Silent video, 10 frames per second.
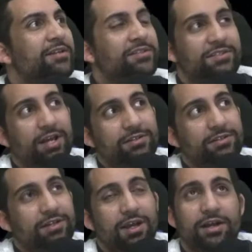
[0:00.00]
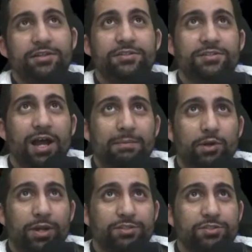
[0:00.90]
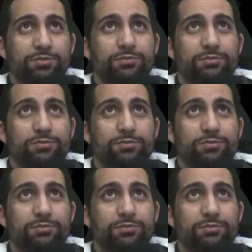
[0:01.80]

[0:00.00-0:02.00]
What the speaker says: Sun Goddess Amaratsu.